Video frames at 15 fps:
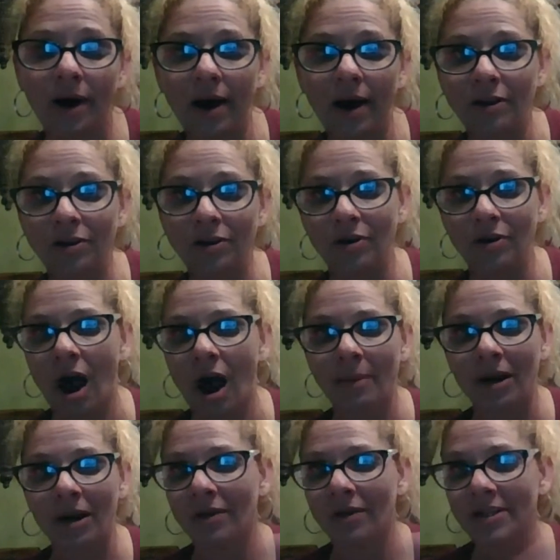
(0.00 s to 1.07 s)
uh, you can
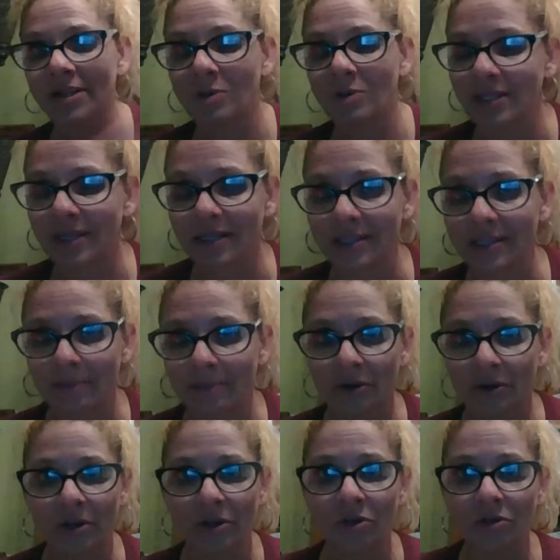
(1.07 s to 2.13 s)
comment on this once it gets
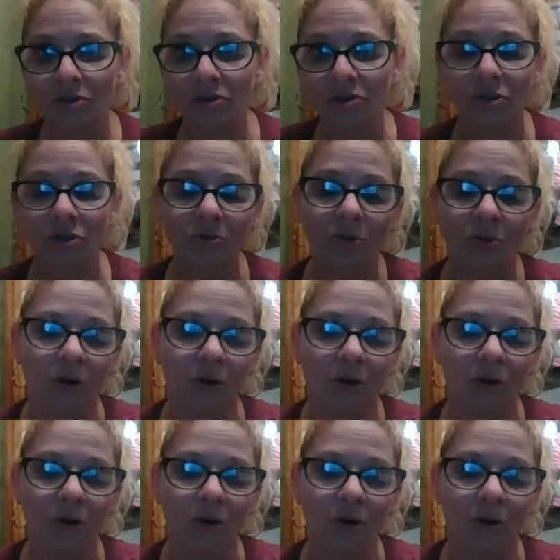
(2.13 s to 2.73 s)
uploaded to YouTube,